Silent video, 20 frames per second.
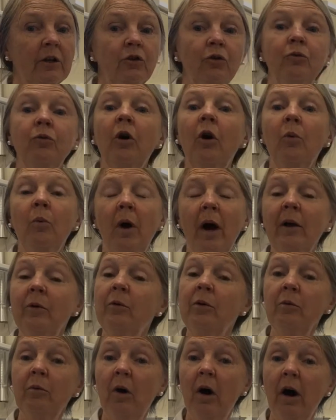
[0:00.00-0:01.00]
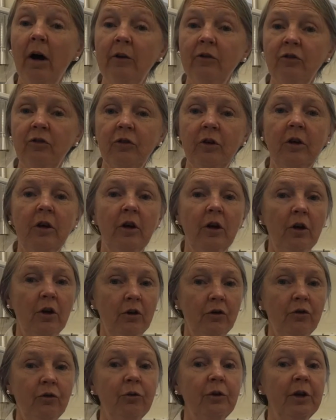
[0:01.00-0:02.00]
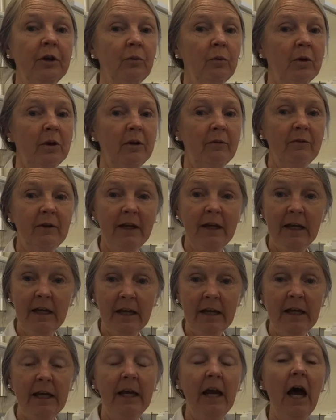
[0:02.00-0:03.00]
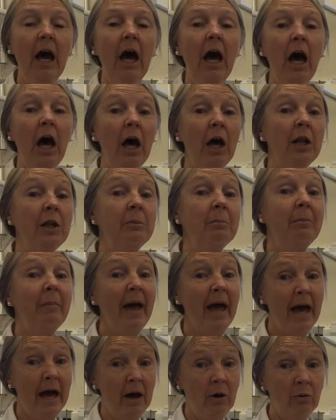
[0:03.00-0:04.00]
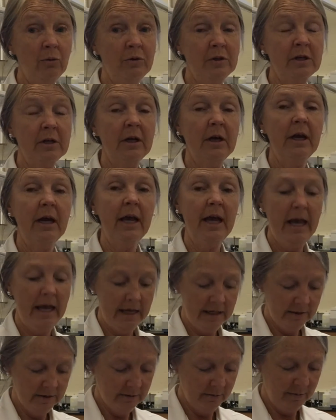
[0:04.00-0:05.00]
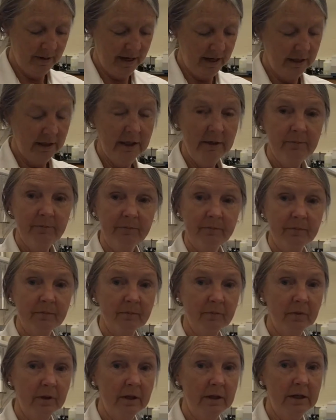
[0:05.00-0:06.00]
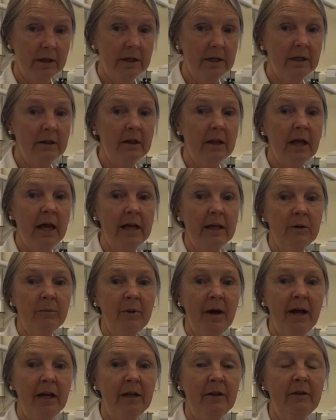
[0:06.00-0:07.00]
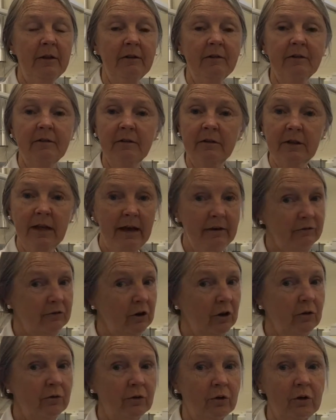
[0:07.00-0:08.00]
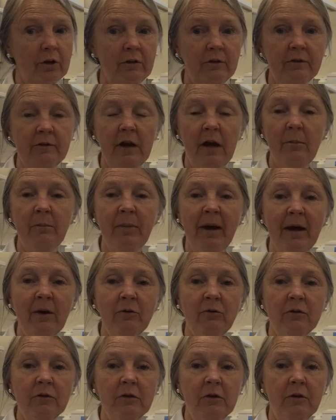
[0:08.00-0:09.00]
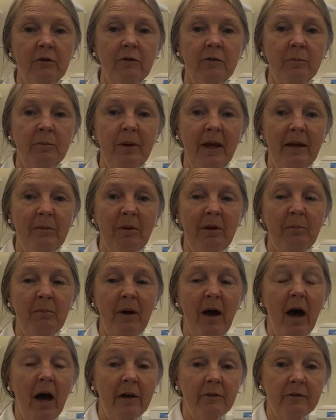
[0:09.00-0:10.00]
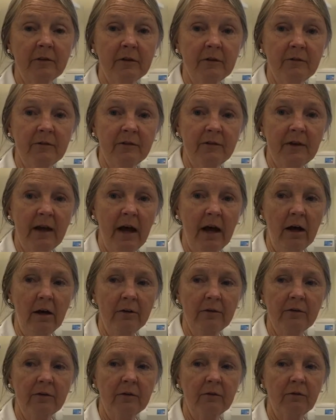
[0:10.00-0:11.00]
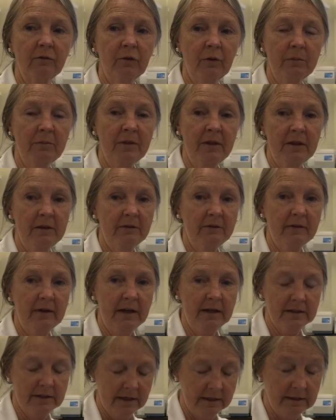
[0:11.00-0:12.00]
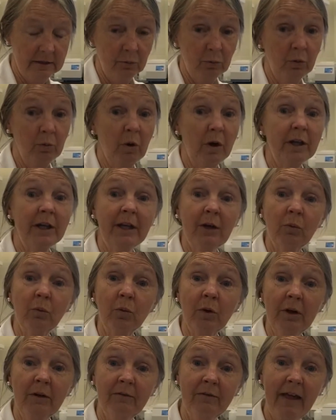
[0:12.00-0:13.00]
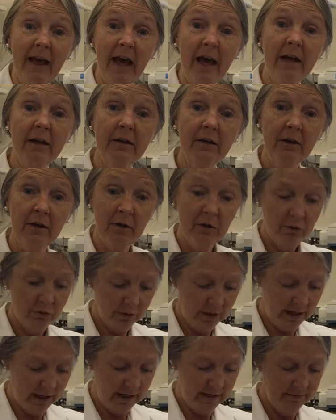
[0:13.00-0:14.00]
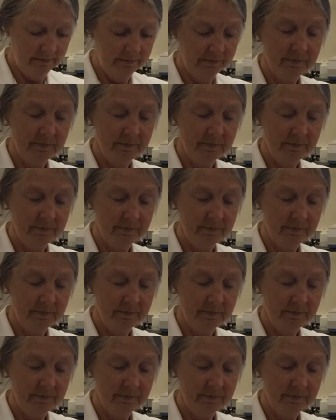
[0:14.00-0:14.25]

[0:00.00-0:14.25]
and you know why we wash, to get rid of any unbound antibody, any antibody that's left over that's not bound to those baby positive cells from this anti-D. We want to get rid of that, okay?